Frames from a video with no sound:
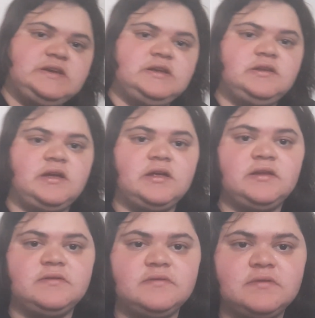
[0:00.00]
it
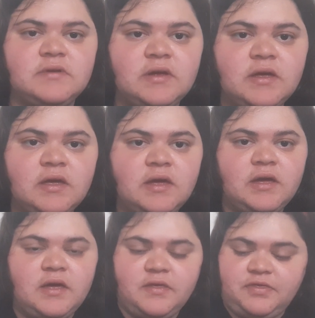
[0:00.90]
and
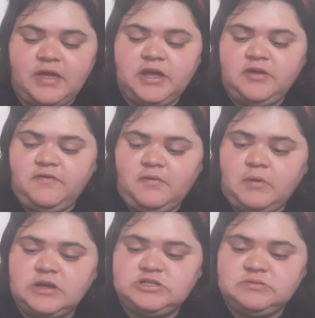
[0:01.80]
thank you for
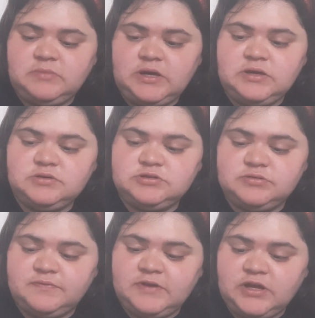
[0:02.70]
watching my
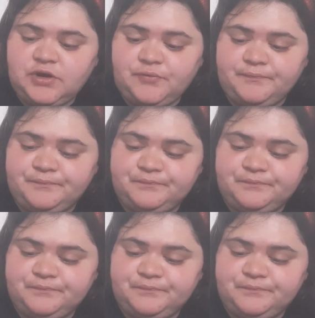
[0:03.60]
YouTube video.